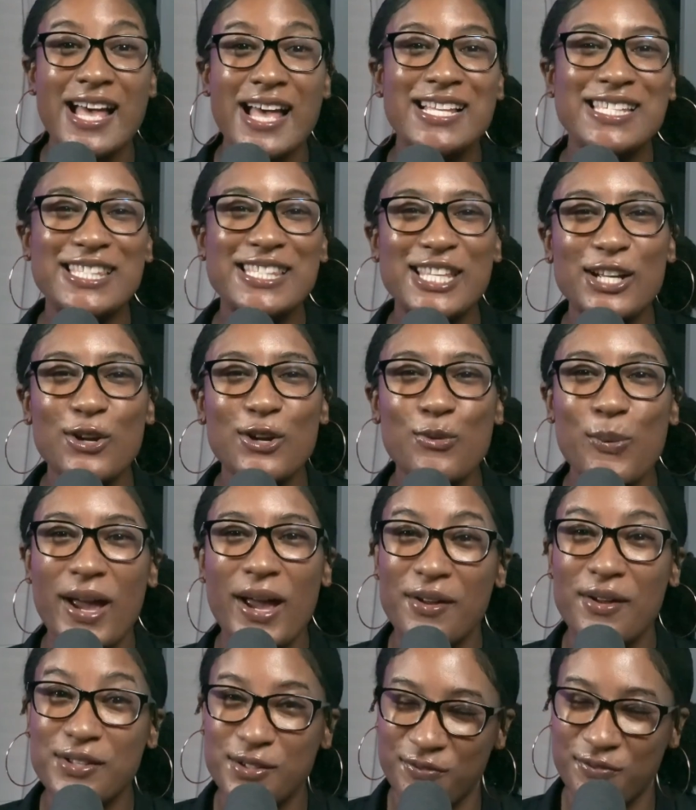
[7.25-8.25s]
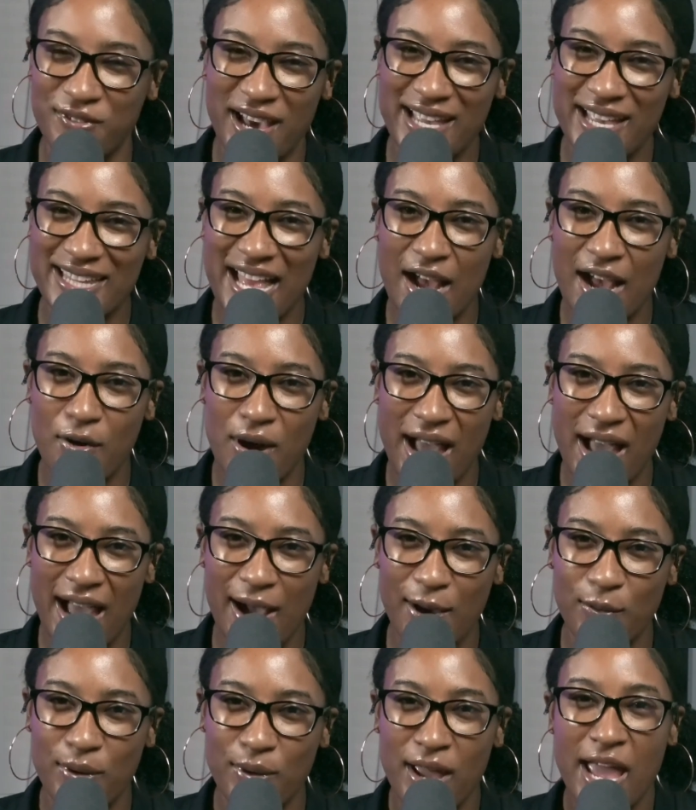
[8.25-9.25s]
Stick around to find out
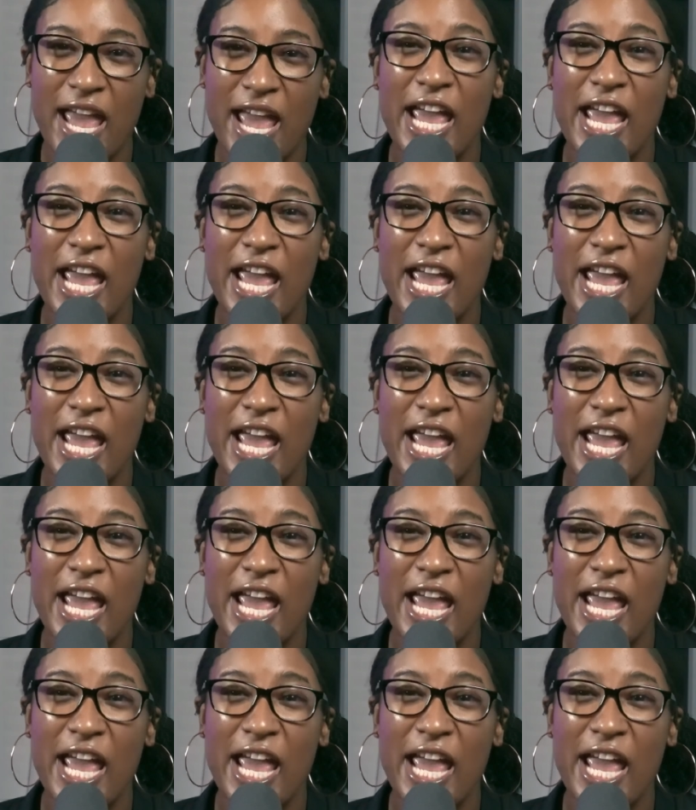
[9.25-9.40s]
how.